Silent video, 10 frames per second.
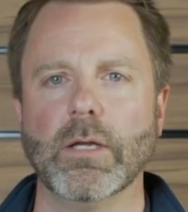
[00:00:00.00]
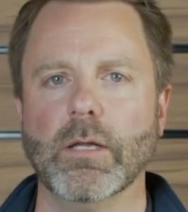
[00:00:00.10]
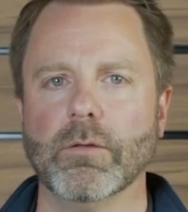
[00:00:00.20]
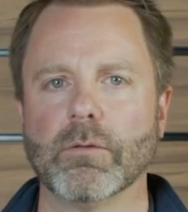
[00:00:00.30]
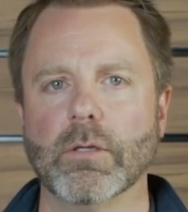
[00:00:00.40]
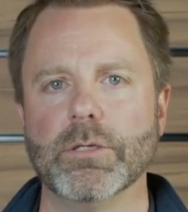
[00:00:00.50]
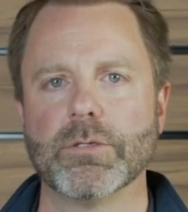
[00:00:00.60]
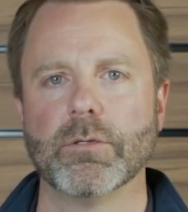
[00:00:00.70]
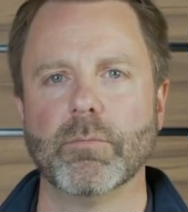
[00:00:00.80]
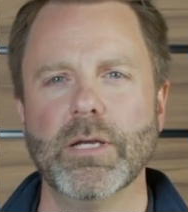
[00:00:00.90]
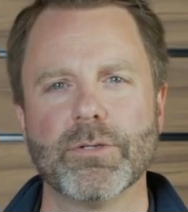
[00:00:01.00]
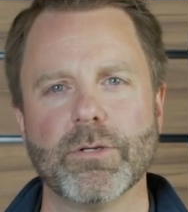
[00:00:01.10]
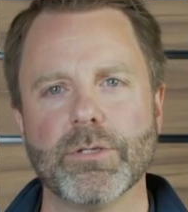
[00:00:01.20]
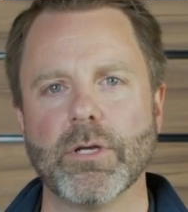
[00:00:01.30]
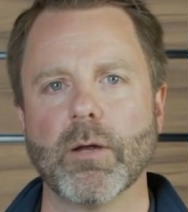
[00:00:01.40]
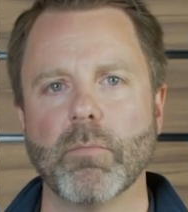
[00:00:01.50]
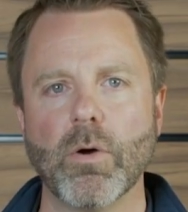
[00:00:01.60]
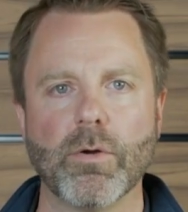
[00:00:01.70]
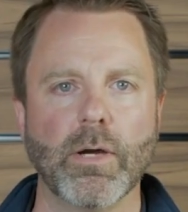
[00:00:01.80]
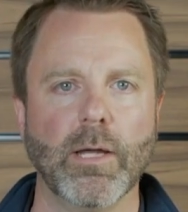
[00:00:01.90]
an installation, make sure to check
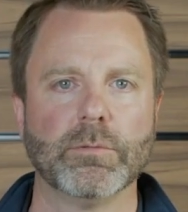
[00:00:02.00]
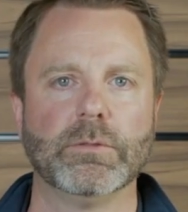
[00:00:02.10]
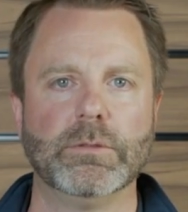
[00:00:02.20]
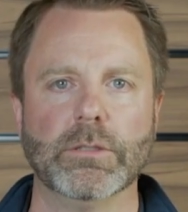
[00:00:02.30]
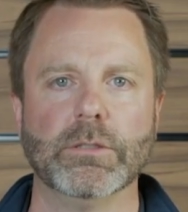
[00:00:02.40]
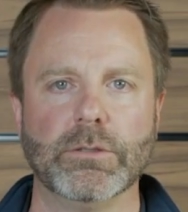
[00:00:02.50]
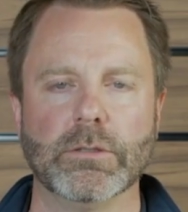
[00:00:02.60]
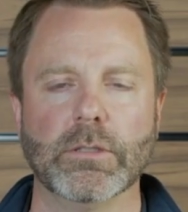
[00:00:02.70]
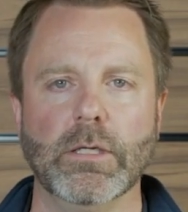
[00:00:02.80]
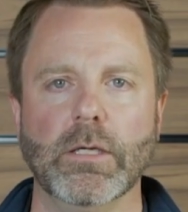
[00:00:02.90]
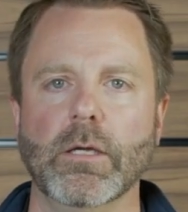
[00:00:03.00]
motor amps diligently.